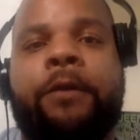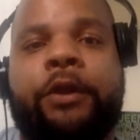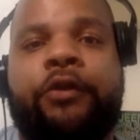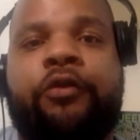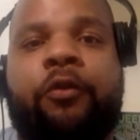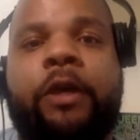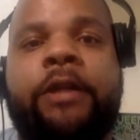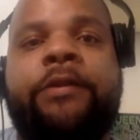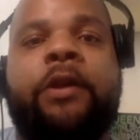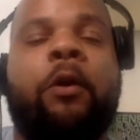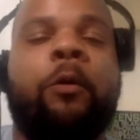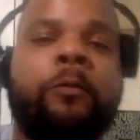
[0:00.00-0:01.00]
for Detroit.
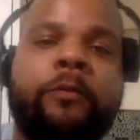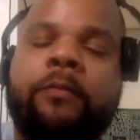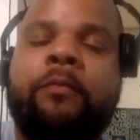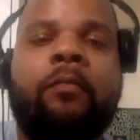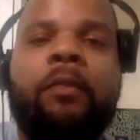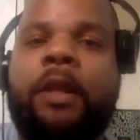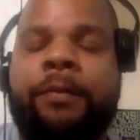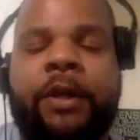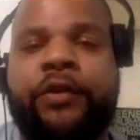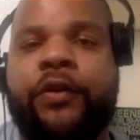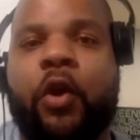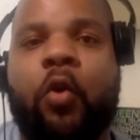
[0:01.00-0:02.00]
So
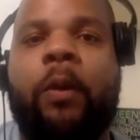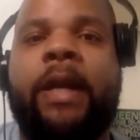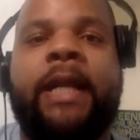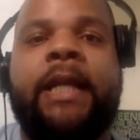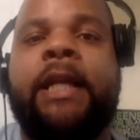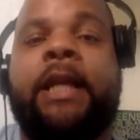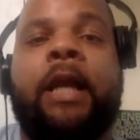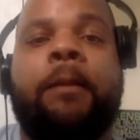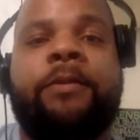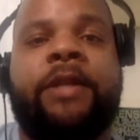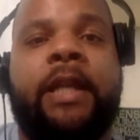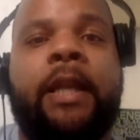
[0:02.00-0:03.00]
there's no way that he
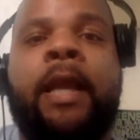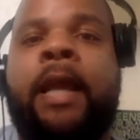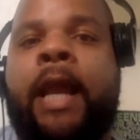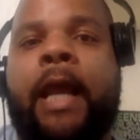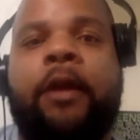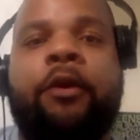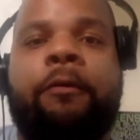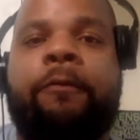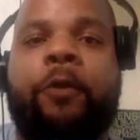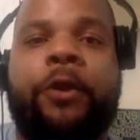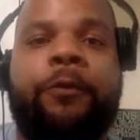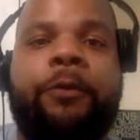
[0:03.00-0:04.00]
comes in at under
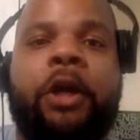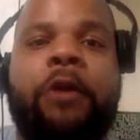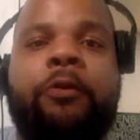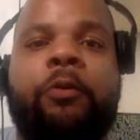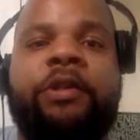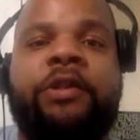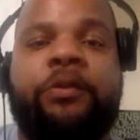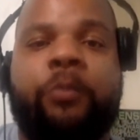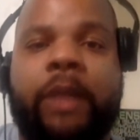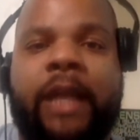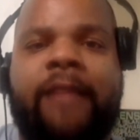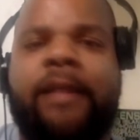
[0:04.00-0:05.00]
4,300, which is
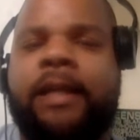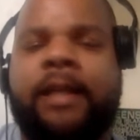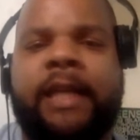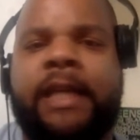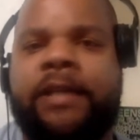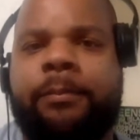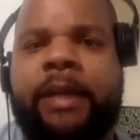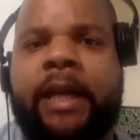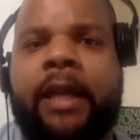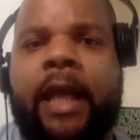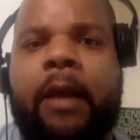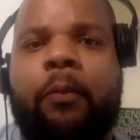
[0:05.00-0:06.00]
what I think the
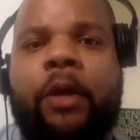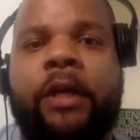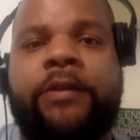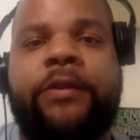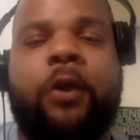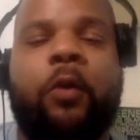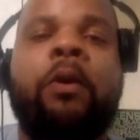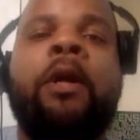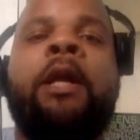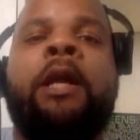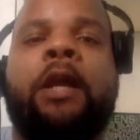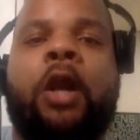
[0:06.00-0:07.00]
ESPN line was. So
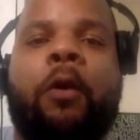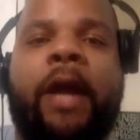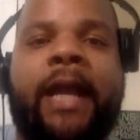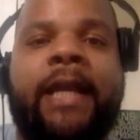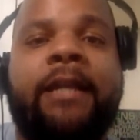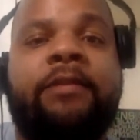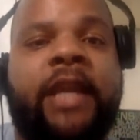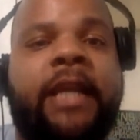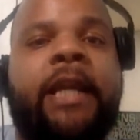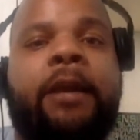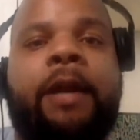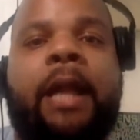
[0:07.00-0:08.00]
go ahead and
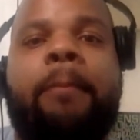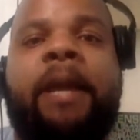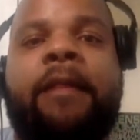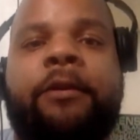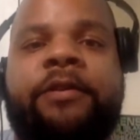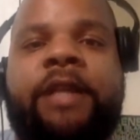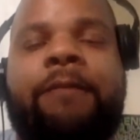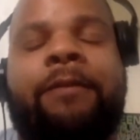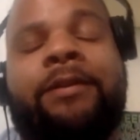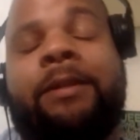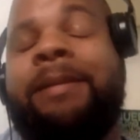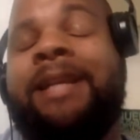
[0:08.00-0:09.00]
take care of that Matthew
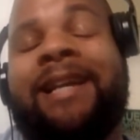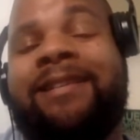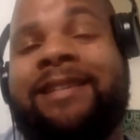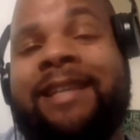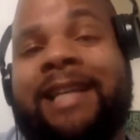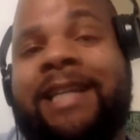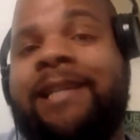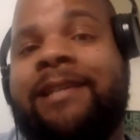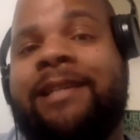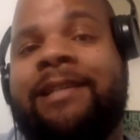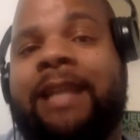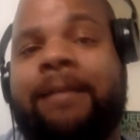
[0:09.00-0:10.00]
Stafford. To me, that's the
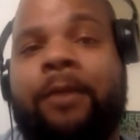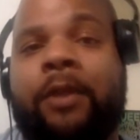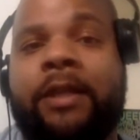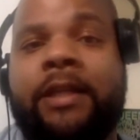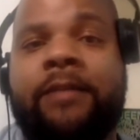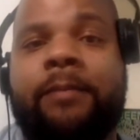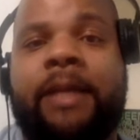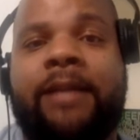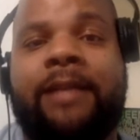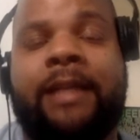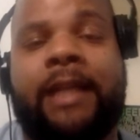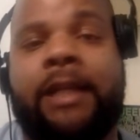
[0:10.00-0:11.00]
easiest out of all of these
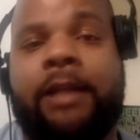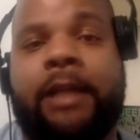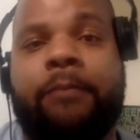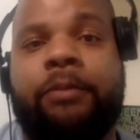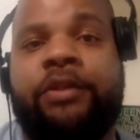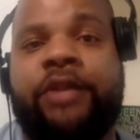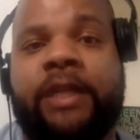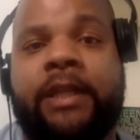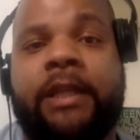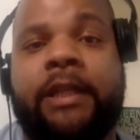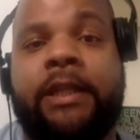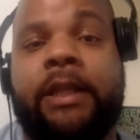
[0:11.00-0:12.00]
bets that they like
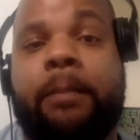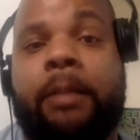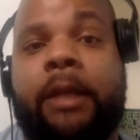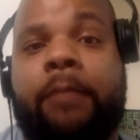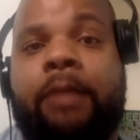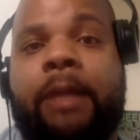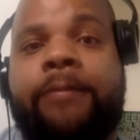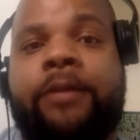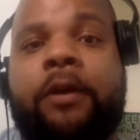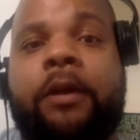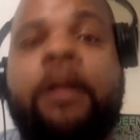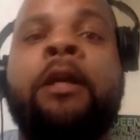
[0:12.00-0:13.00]
projected and did the player props
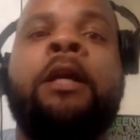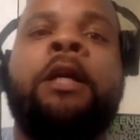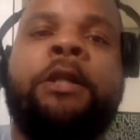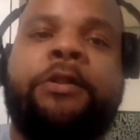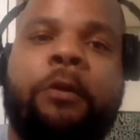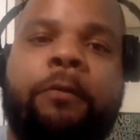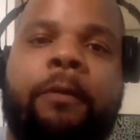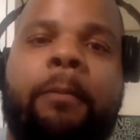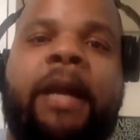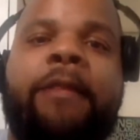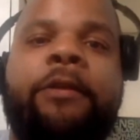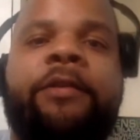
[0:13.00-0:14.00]
on. So for
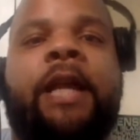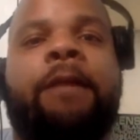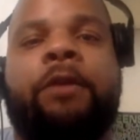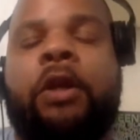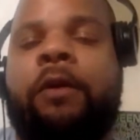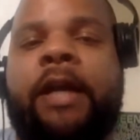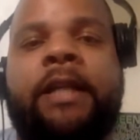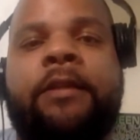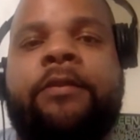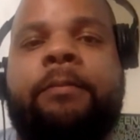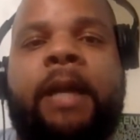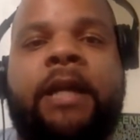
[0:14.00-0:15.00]
Matthew Stafford, go ahead
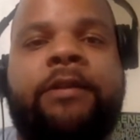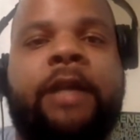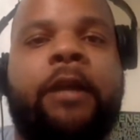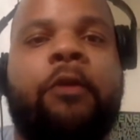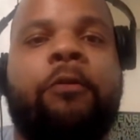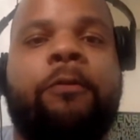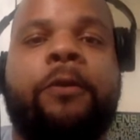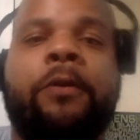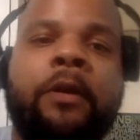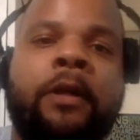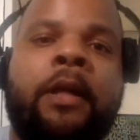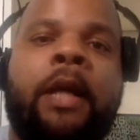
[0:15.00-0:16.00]
and smash that over.
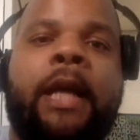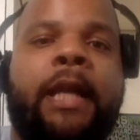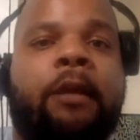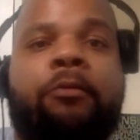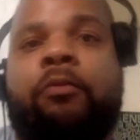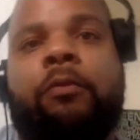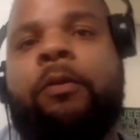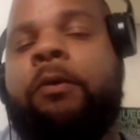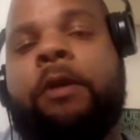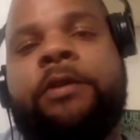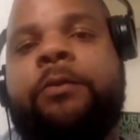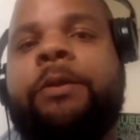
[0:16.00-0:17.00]
And
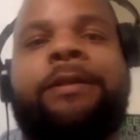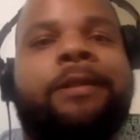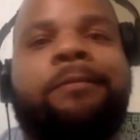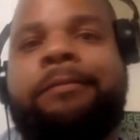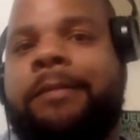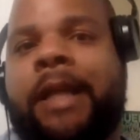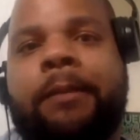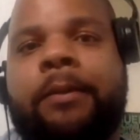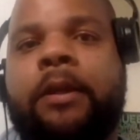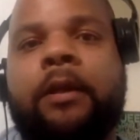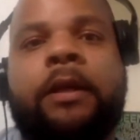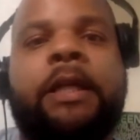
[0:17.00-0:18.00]
Russell Wilson, let him
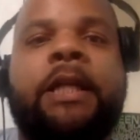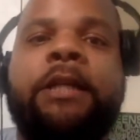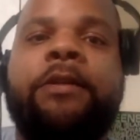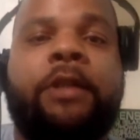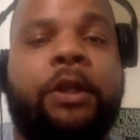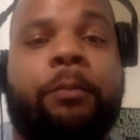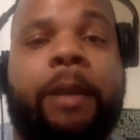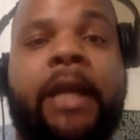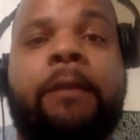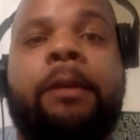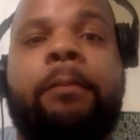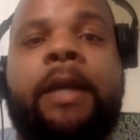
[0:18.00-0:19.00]
cook. You
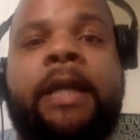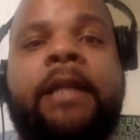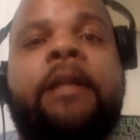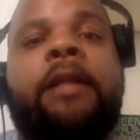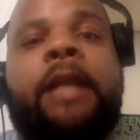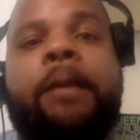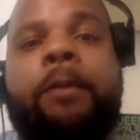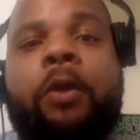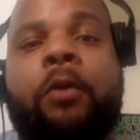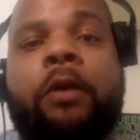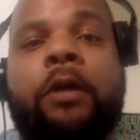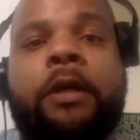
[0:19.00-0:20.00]
paid him the money, let him
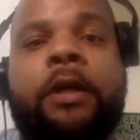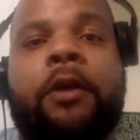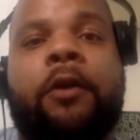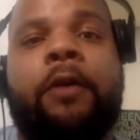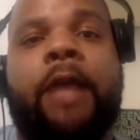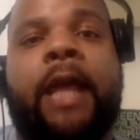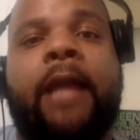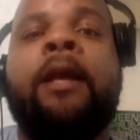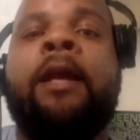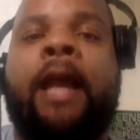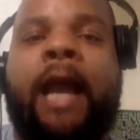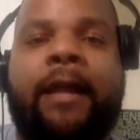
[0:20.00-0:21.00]
go cook and earn that.
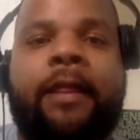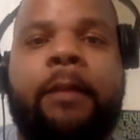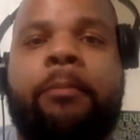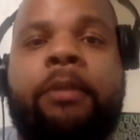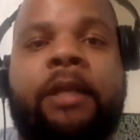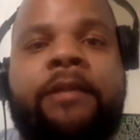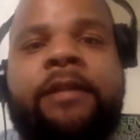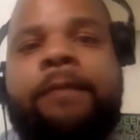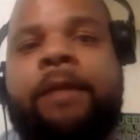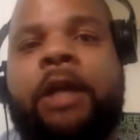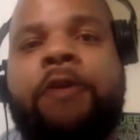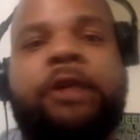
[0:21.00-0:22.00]
I think plus
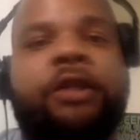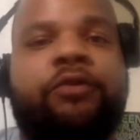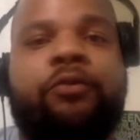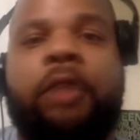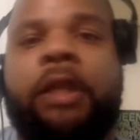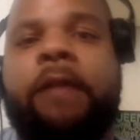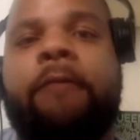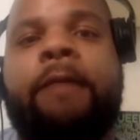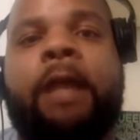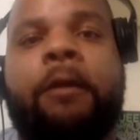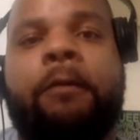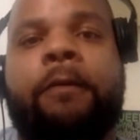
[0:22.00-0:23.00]
700 is really good
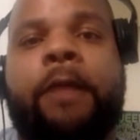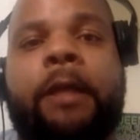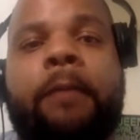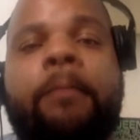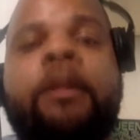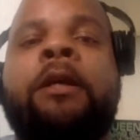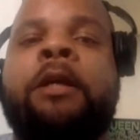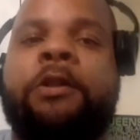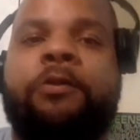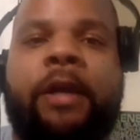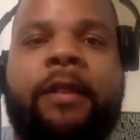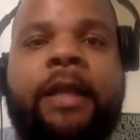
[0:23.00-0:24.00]
value for him.
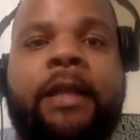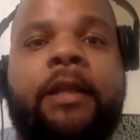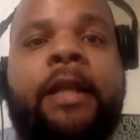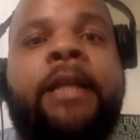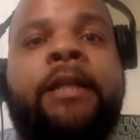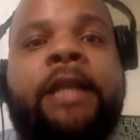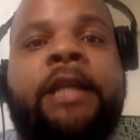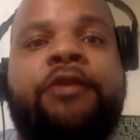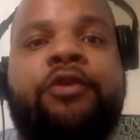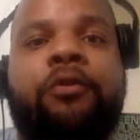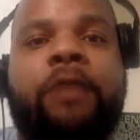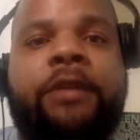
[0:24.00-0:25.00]
So I think let
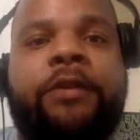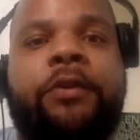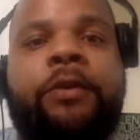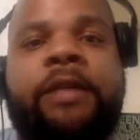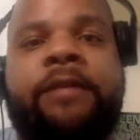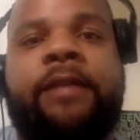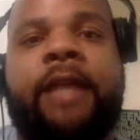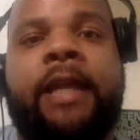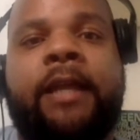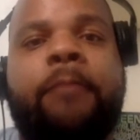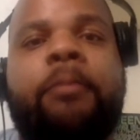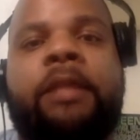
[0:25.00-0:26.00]
Danger Russ do his
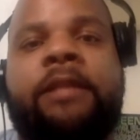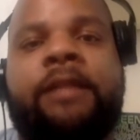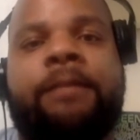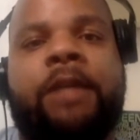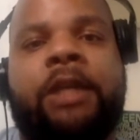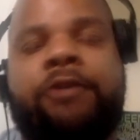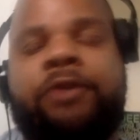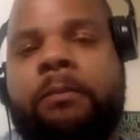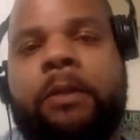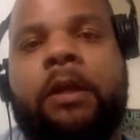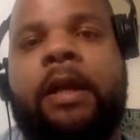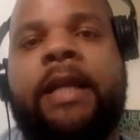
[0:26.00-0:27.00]
thing, plus
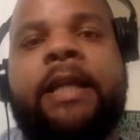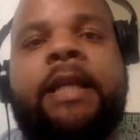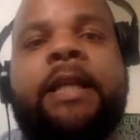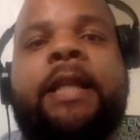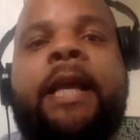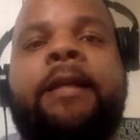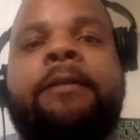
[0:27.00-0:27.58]
700. Go ahead and hit